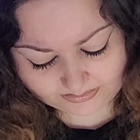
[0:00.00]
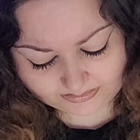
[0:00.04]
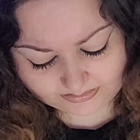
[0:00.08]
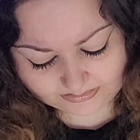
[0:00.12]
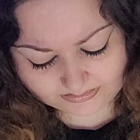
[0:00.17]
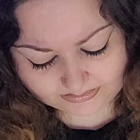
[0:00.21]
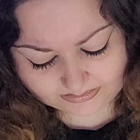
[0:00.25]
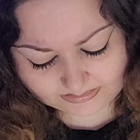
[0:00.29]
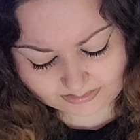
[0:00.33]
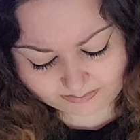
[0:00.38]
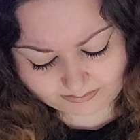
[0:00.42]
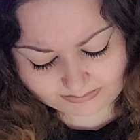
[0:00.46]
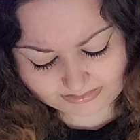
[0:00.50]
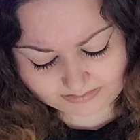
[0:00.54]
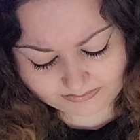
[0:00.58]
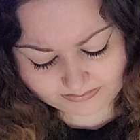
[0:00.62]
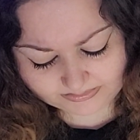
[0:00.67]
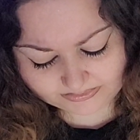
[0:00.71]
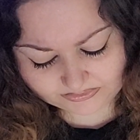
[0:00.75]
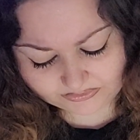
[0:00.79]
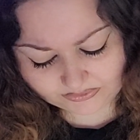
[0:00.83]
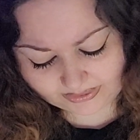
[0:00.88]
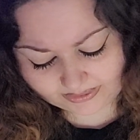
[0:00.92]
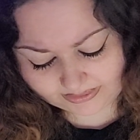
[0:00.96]
Somebody
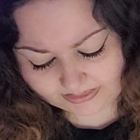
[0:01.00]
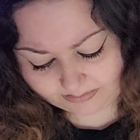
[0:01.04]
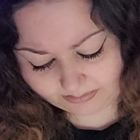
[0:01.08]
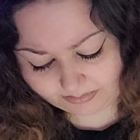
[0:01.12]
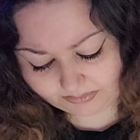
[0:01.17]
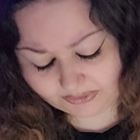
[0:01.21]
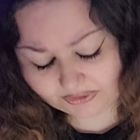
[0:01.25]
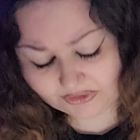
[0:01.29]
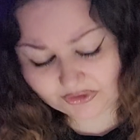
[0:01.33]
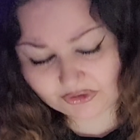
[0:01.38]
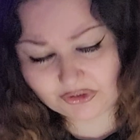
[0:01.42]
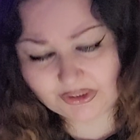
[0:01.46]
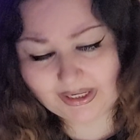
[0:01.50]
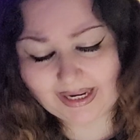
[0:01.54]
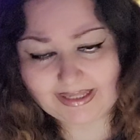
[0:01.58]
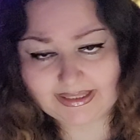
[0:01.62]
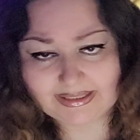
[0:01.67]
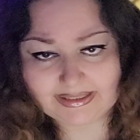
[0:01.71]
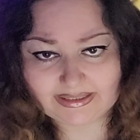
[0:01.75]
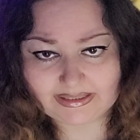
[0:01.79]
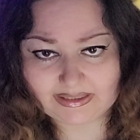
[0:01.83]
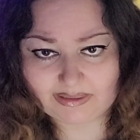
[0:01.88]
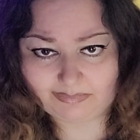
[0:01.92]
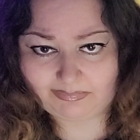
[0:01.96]
was trying to project
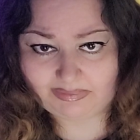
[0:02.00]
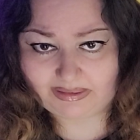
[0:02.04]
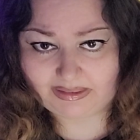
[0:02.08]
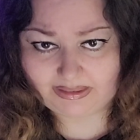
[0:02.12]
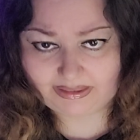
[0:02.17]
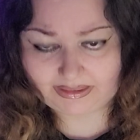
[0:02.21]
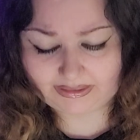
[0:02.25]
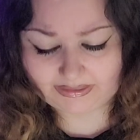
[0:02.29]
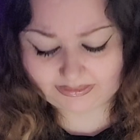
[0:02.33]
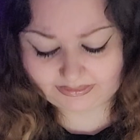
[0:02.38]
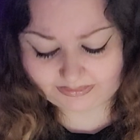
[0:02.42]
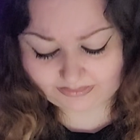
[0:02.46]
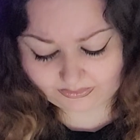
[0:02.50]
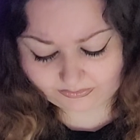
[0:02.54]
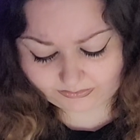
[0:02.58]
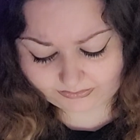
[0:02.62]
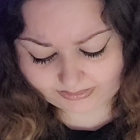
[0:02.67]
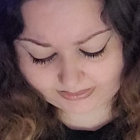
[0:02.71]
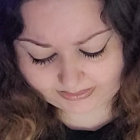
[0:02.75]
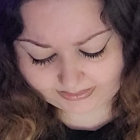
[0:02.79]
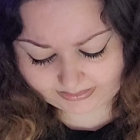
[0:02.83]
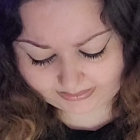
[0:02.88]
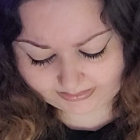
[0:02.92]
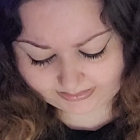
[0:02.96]
something,
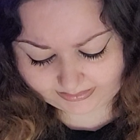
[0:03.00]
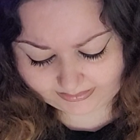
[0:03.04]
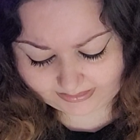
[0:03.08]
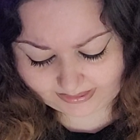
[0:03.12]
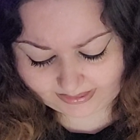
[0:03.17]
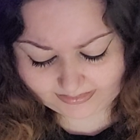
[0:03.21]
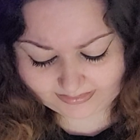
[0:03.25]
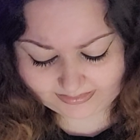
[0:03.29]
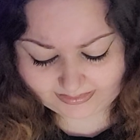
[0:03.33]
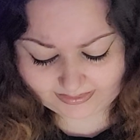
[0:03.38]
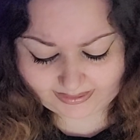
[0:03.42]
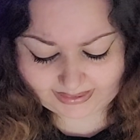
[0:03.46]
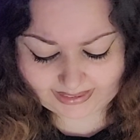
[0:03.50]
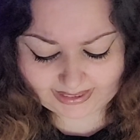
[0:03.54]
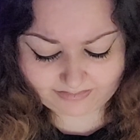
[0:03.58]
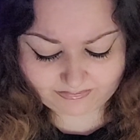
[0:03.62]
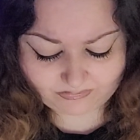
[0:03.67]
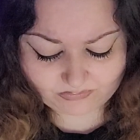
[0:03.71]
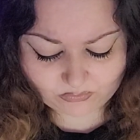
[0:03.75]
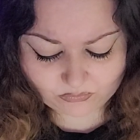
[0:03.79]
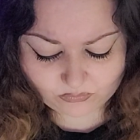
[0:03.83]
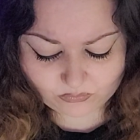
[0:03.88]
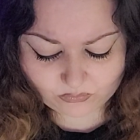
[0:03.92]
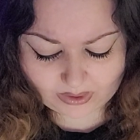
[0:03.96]
okay? And they have
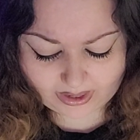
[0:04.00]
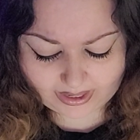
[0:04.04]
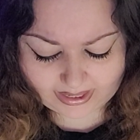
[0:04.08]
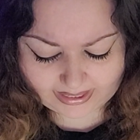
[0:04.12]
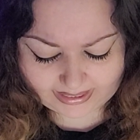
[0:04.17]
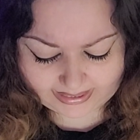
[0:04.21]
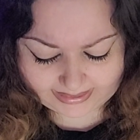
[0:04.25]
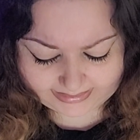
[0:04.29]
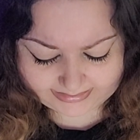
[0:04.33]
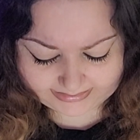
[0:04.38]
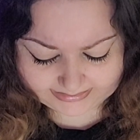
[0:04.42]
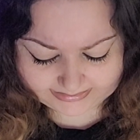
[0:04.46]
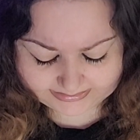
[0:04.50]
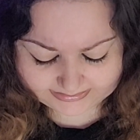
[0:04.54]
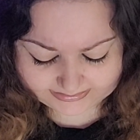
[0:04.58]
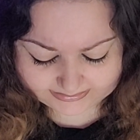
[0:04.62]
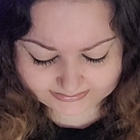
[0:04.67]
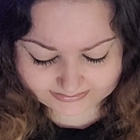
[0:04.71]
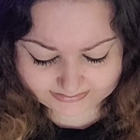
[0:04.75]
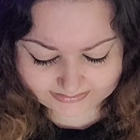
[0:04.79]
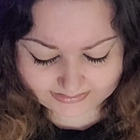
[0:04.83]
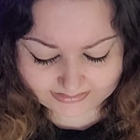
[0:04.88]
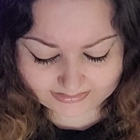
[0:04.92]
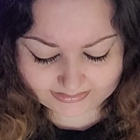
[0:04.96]
a wand.
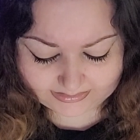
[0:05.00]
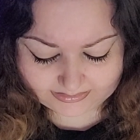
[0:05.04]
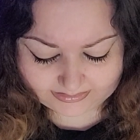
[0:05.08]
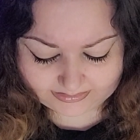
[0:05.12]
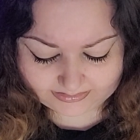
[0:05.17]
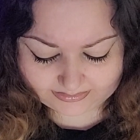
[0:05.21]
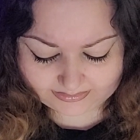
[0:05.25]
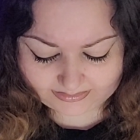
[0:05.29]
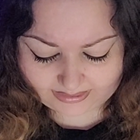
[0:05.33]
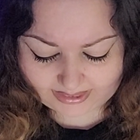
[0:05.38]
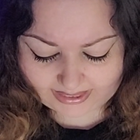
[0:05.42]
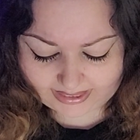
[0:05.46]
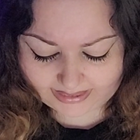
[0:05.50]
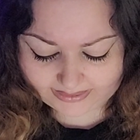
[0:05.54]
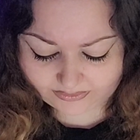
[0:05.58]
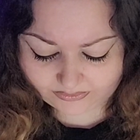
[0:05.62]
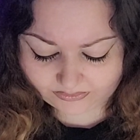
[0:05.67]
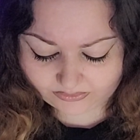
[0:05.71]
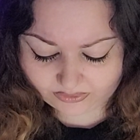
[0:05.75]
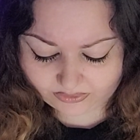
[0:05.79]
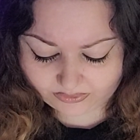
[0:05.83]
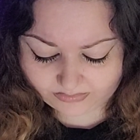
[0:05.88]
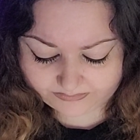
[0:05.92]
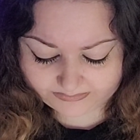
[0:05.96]
I don't
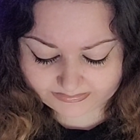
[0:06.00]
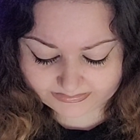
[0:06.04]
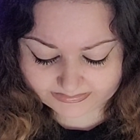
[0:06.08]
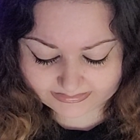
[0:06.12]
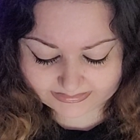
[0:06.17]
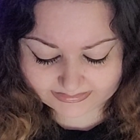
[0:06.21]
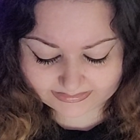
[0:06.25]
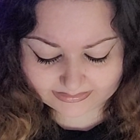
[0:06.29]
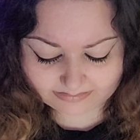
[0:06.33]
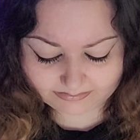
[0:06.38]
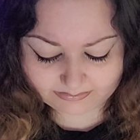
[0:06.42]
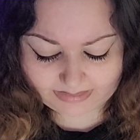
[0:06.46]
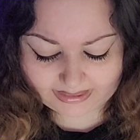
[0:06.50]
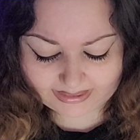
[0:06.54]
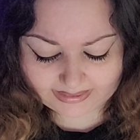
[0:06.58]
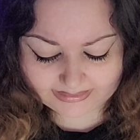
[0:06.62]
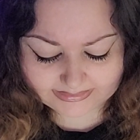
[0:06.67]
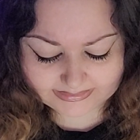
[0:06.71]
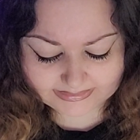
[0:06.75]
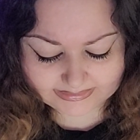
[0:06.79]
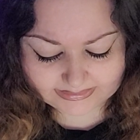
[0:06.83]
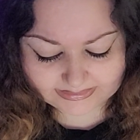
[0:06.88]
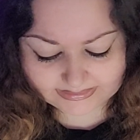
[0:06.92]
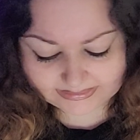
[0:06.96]
know if this is a
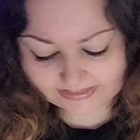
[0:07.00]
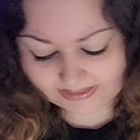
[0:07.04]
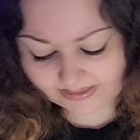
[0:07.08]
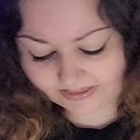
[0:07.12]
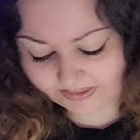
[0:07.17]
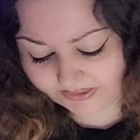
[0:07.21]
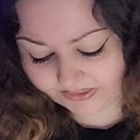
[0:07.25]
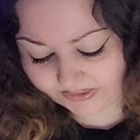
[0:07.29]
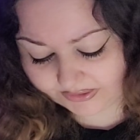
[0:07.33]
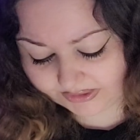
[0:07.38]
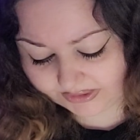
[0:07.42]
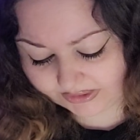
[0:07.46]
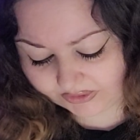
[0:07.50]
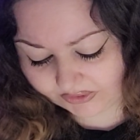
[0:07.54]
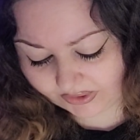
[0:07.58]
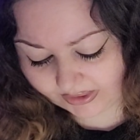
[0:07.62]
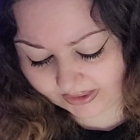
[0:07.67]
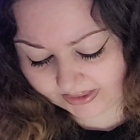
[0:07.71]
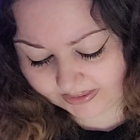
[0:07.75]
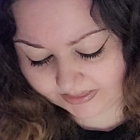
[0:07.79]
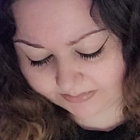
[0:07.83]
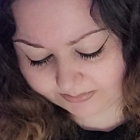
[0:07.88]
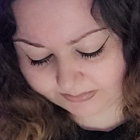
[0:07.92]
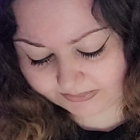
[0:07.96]
masculine energy
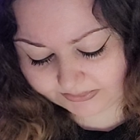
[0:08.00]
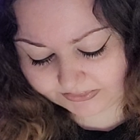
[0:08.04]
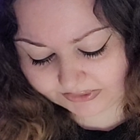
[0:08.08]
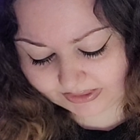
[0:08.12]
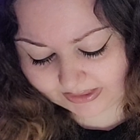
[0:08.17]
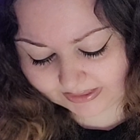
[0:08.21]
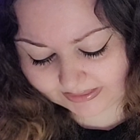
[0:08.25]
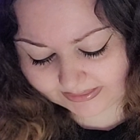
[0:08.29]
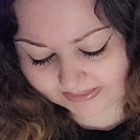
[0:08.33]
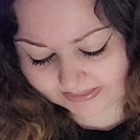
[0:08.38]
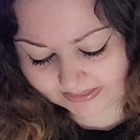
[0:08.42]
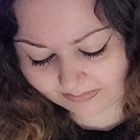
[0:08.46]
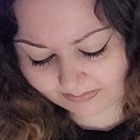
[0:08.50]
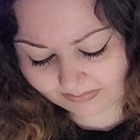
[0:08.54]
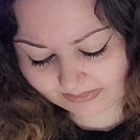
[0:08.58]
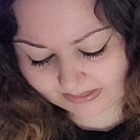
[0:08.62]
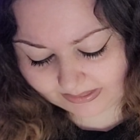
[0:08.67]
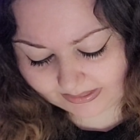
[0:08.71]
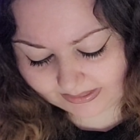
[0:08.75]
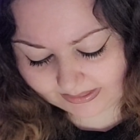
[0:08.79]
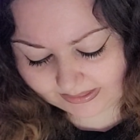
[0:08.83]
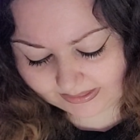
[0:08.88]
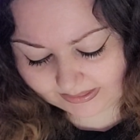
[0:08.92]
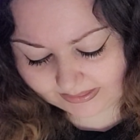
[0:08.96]
trying to project
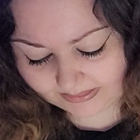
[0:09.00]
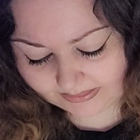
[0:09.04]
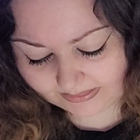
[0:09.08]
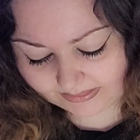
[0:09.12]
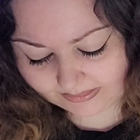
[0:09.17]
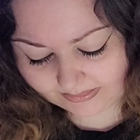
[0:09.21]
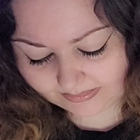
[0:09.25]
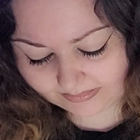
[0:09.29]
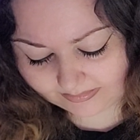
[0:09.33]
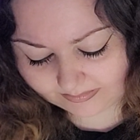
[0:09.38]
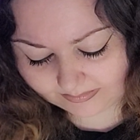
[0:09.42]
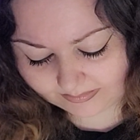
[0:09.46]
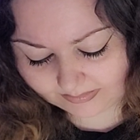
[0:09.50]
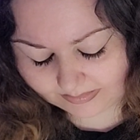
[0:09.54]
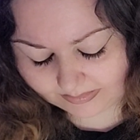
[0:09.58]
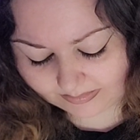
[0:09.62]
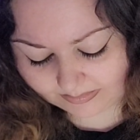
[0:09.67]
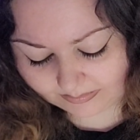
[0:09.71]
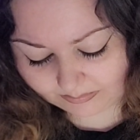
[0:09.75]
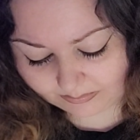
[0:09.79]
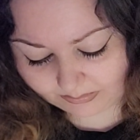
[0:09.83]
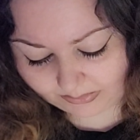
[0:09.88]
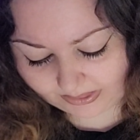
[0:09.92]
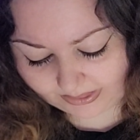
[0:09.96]
something,
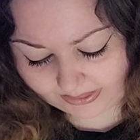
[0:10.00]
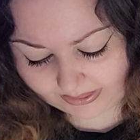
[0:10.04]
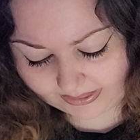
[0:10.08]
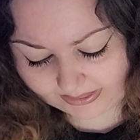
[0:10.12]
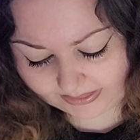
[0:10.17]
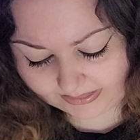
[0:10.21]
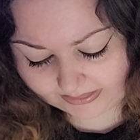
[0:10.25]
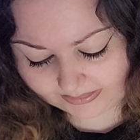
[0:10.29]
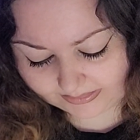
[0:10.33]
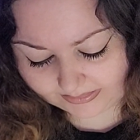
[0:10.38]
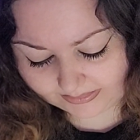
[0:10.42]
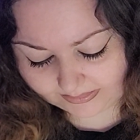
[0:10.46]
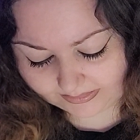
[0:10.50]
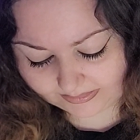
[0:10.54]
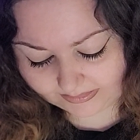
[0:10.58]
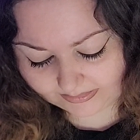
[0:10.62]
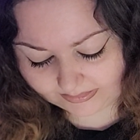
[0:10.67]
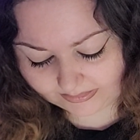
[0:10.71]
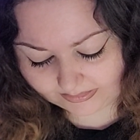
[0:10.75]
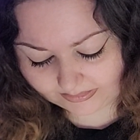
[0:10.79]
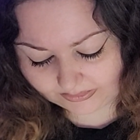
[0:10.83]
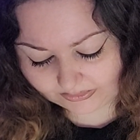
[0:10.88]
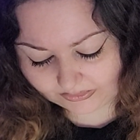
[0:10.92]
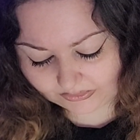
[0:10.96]
but
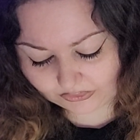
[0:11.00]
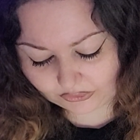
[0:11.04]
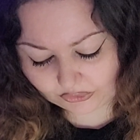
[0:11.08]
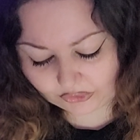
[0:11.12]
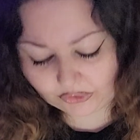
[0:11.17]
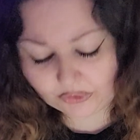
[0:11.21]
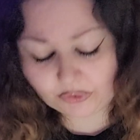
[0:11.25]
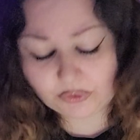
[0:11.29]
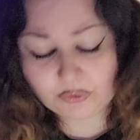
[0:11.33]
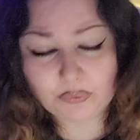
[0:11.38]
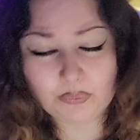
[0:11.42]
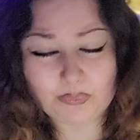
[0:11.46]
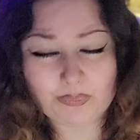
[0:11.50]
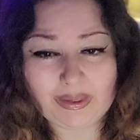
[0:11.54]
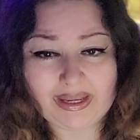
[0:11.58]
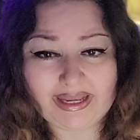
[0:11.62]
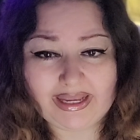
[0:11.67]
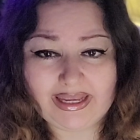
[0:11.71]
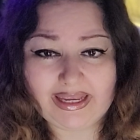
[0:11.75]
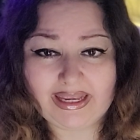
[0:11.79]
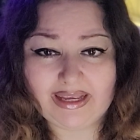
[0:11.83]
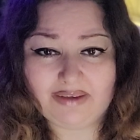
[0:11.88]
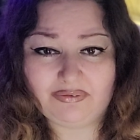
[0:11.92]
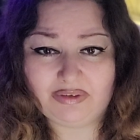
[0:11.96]
you
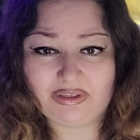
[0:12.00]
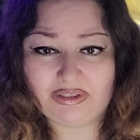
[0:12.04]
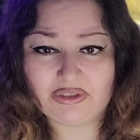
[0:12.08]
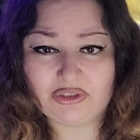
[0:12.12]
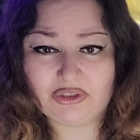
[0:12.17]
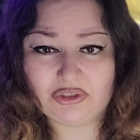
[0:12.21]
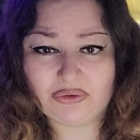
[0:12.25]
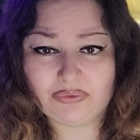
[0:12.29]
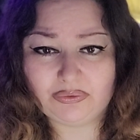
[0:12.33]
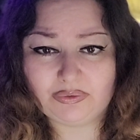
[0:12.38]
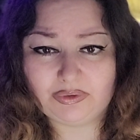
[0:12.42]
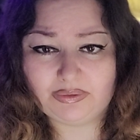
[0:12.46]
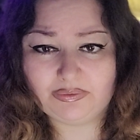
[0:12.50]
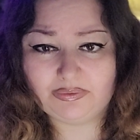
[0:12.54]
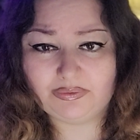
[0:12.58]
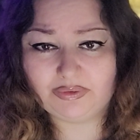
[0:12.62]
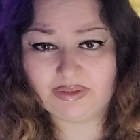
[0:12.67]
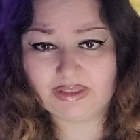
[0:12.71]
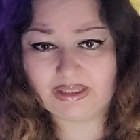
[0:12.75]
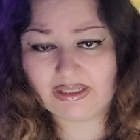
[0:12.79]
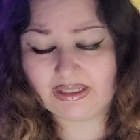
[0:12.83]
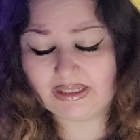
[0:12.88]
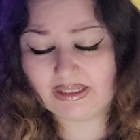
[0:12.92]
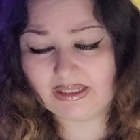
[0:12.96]
may have
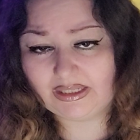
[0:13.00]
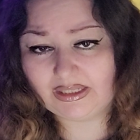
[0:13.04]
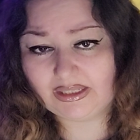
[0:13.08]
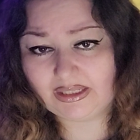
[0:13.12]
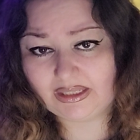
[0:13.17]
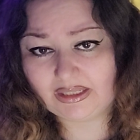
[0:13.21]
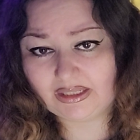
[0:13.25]
intuitively